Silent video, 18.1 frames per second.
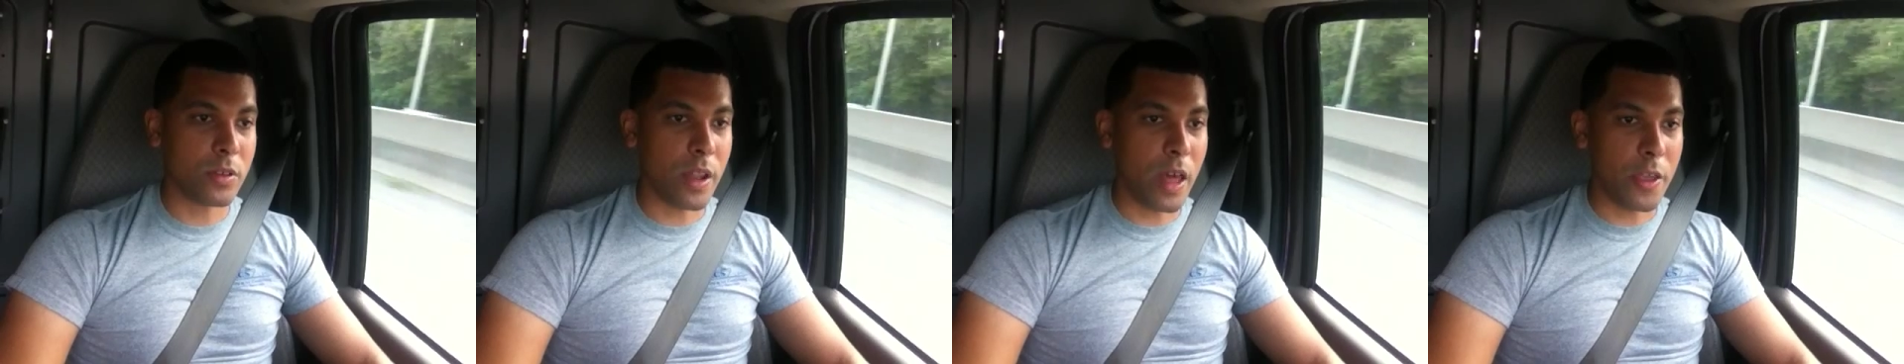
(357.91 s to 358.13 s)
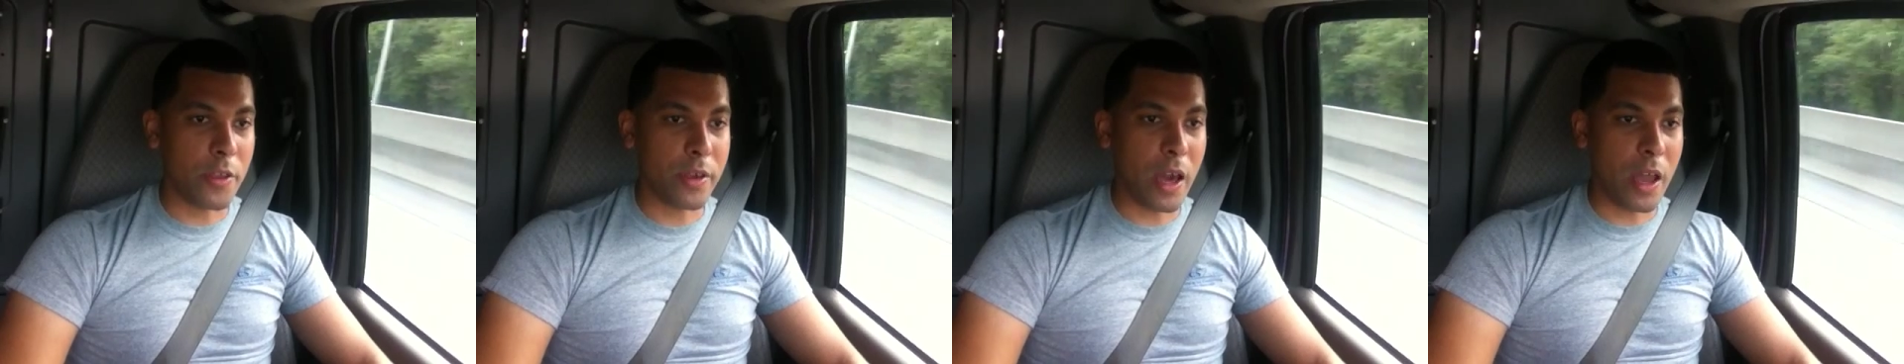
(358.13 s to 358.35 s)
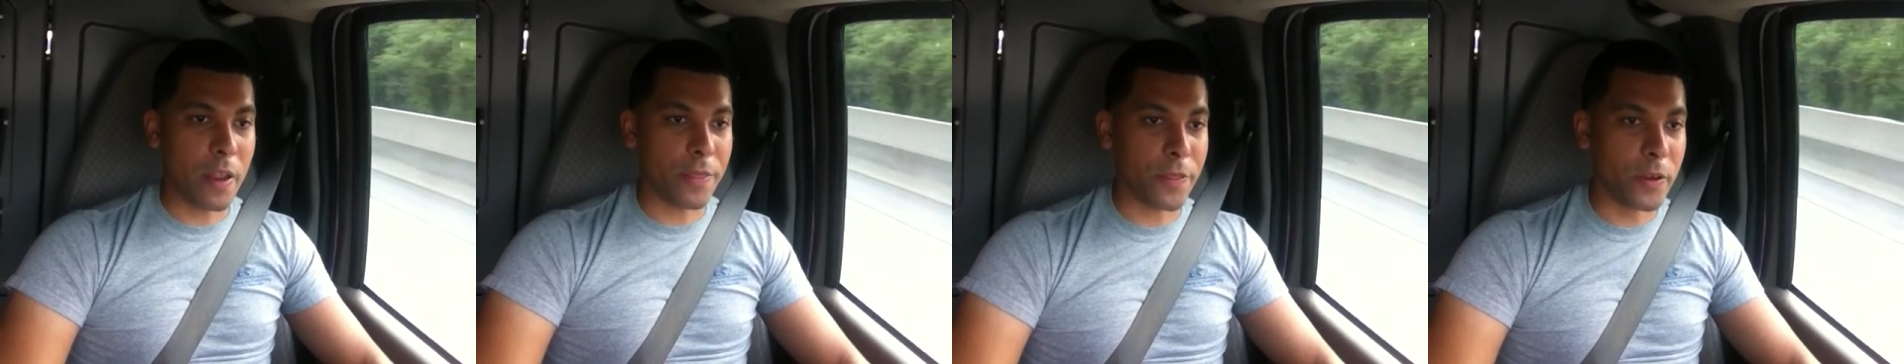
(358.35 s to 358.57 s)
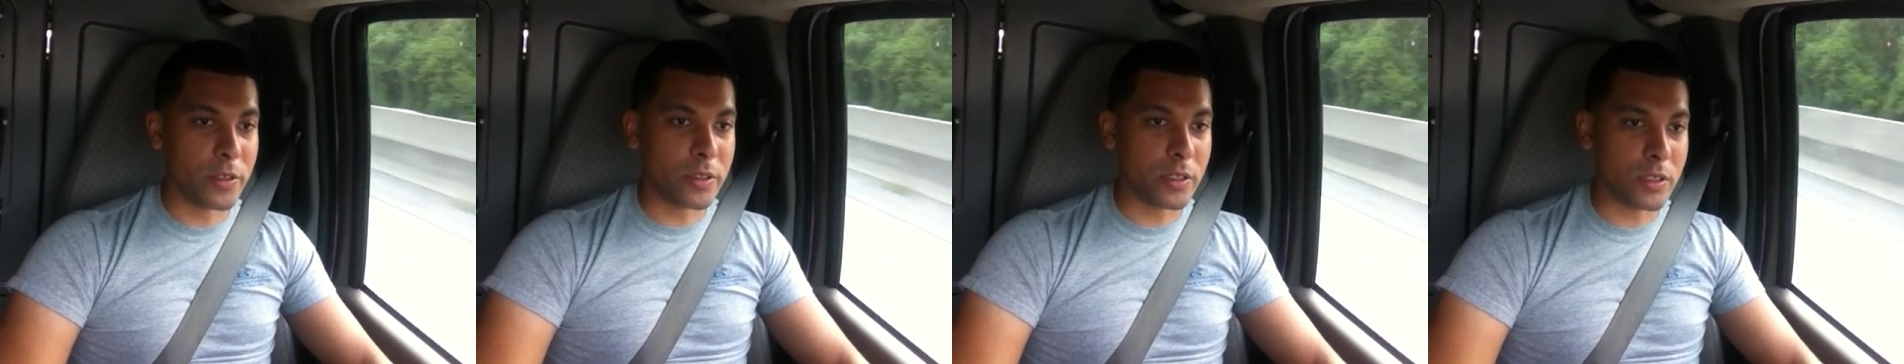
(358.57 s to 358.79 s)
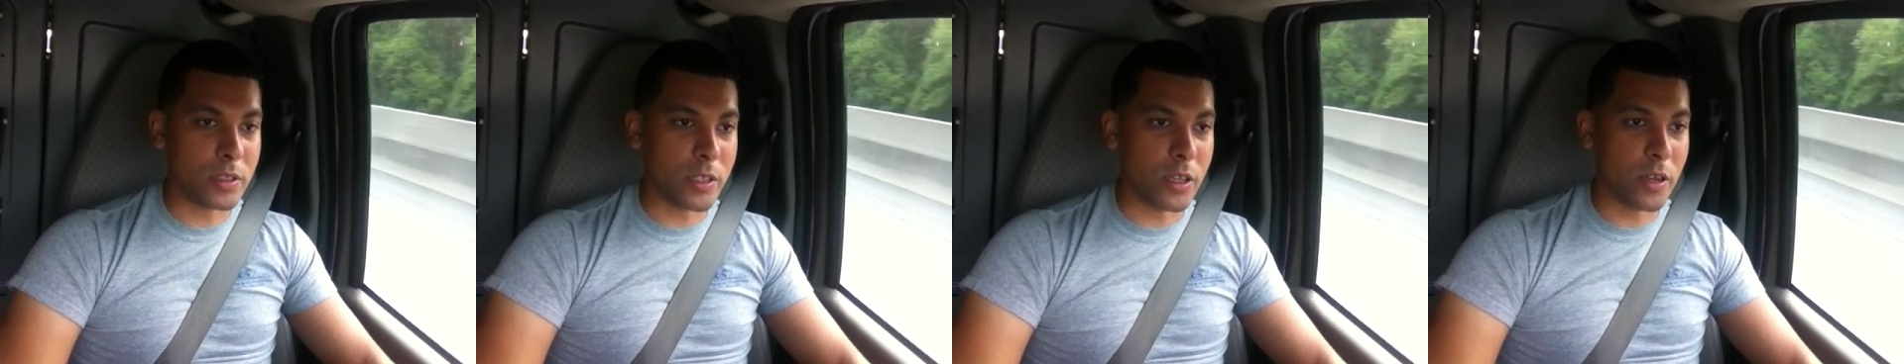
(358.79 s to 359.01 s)
now you got a
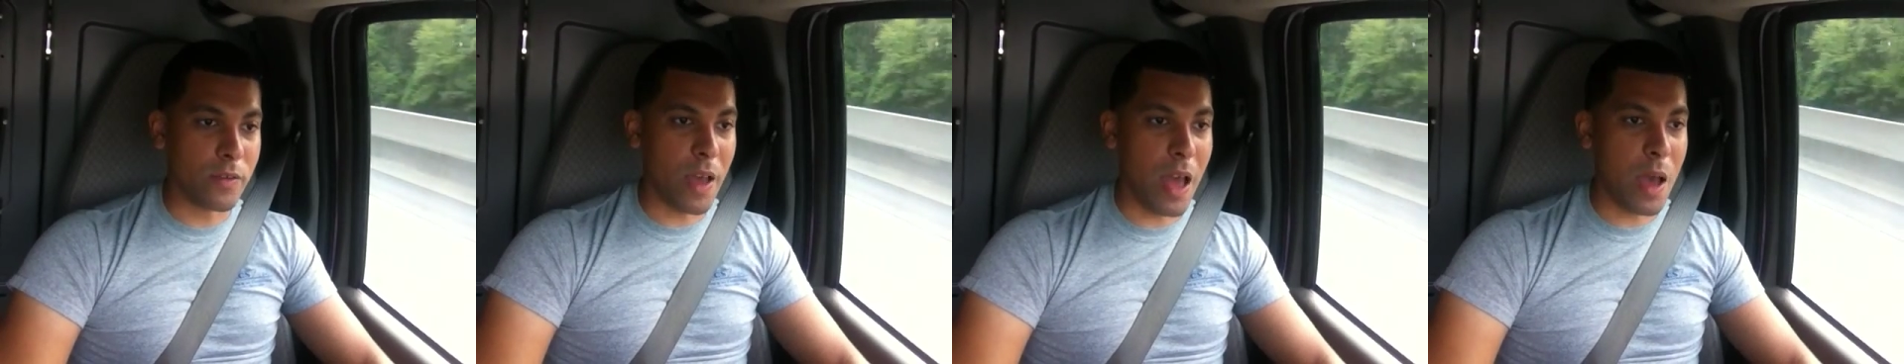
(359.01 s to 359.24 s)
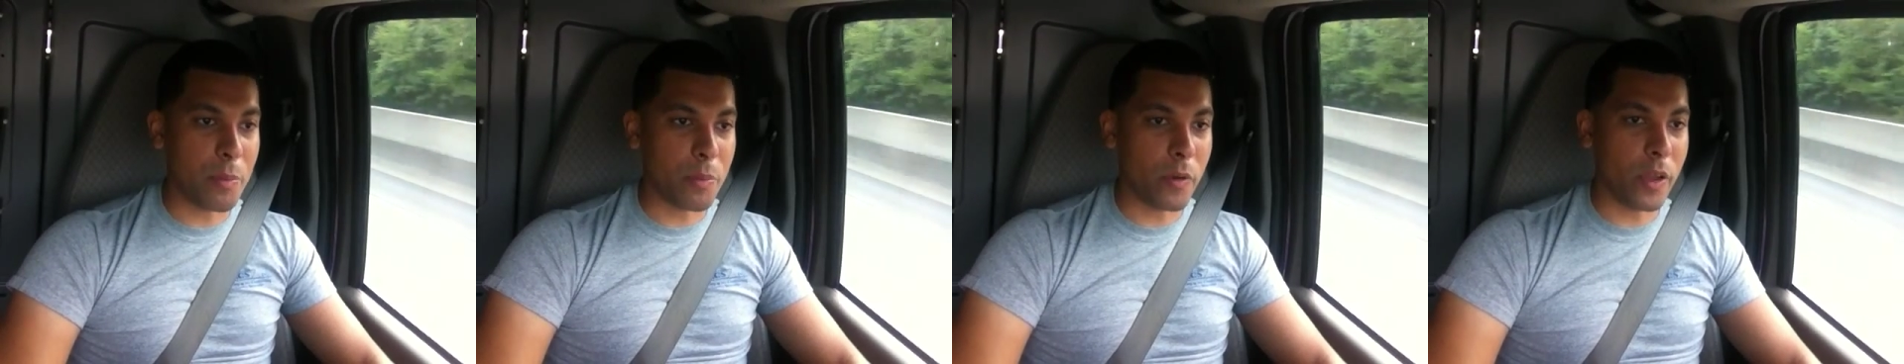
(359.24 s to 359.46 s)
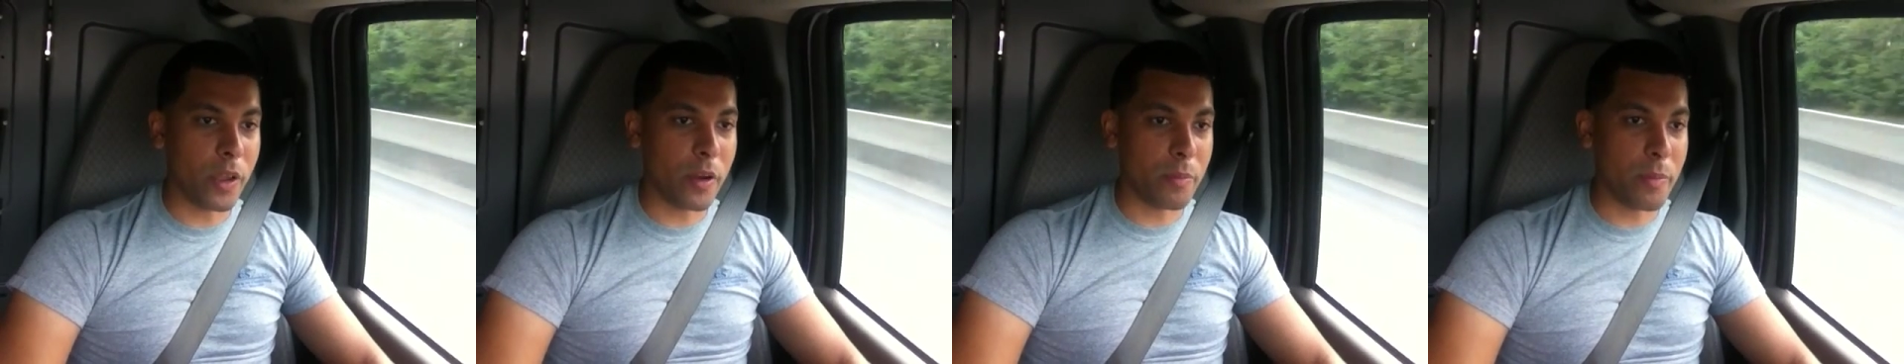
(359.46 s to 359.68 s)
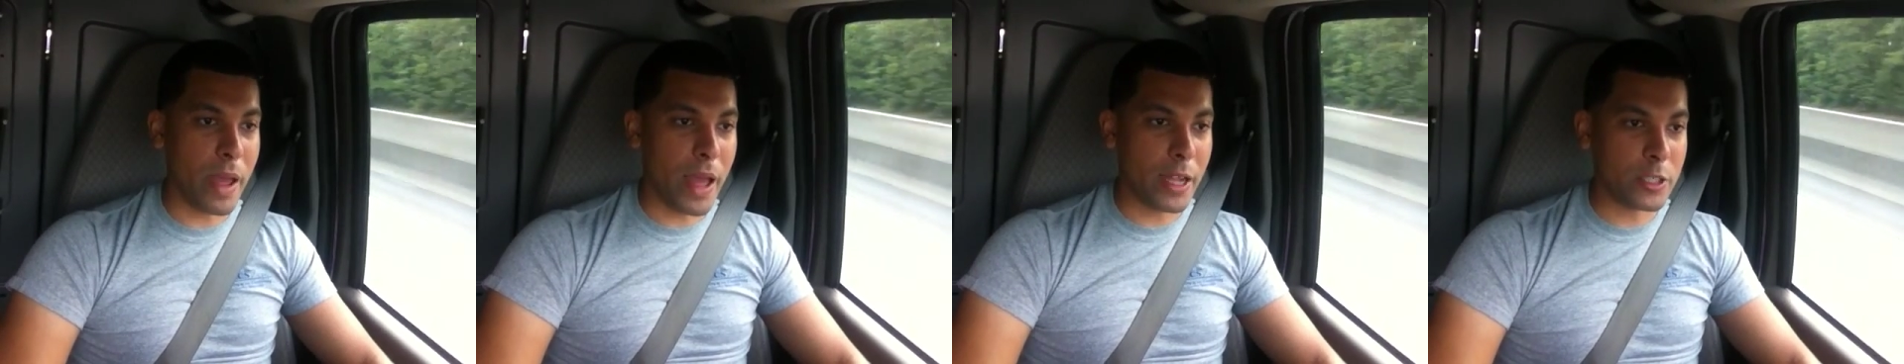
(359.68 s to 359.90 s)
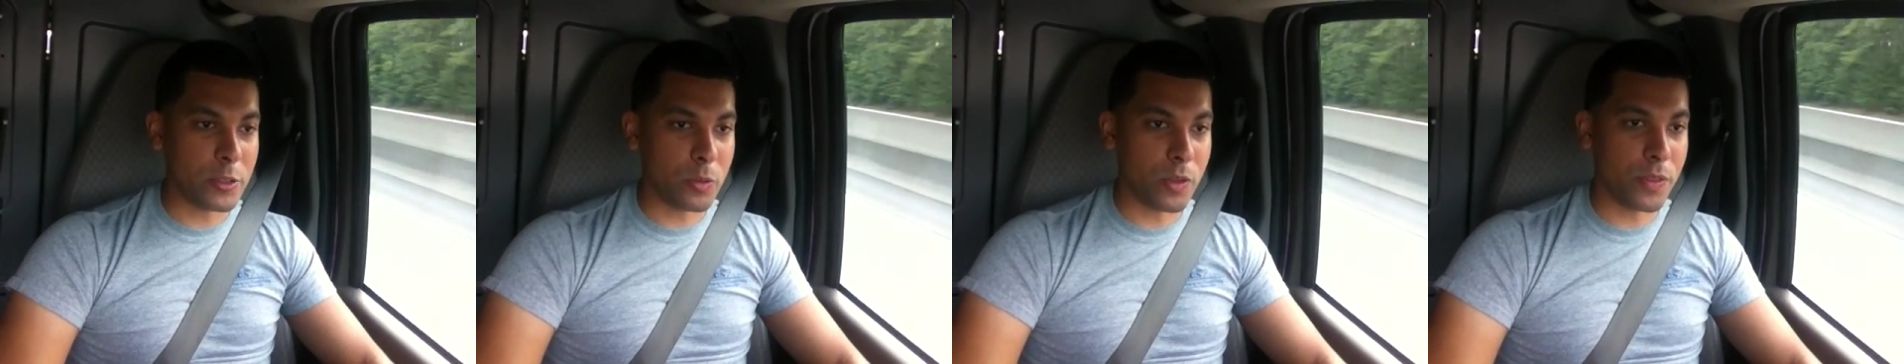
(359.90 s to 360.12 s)
13 SEER evaporator
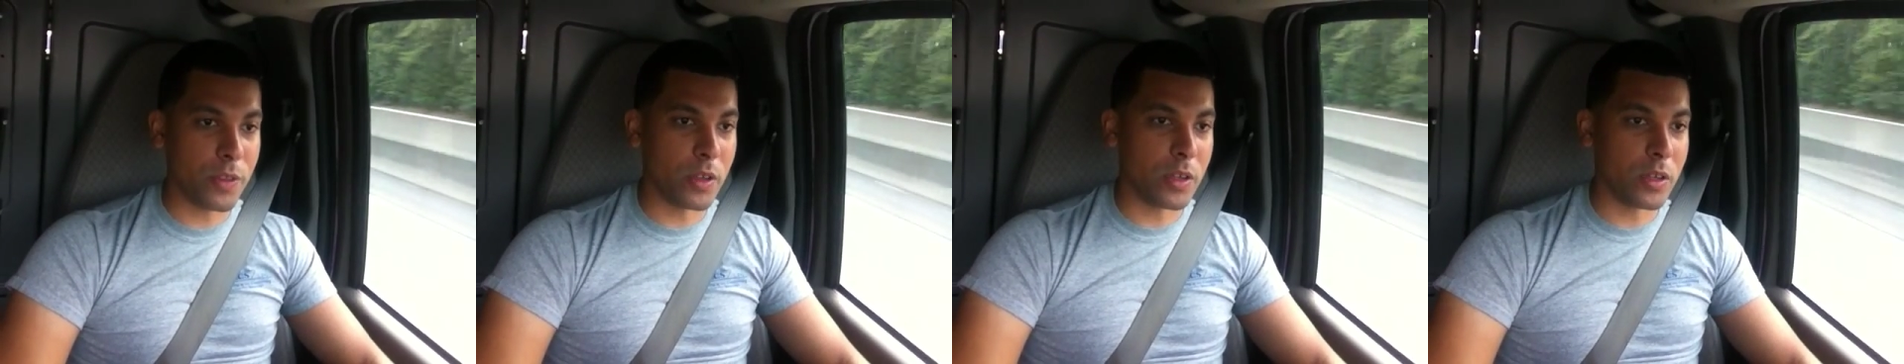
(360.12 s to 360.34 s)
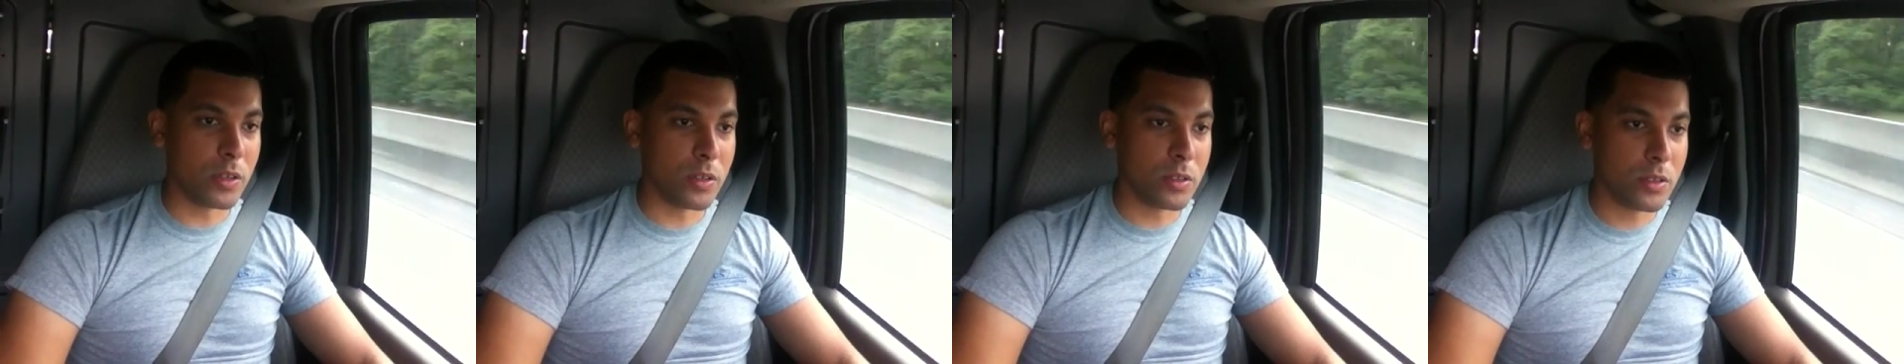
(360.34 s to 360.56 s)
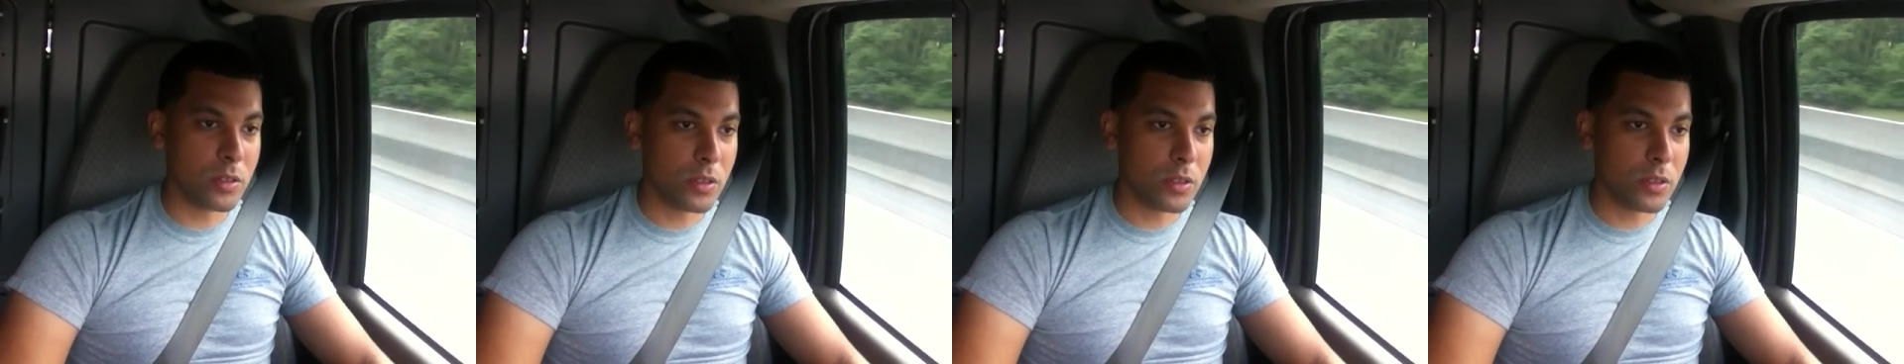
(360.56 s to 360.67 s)
matched with a,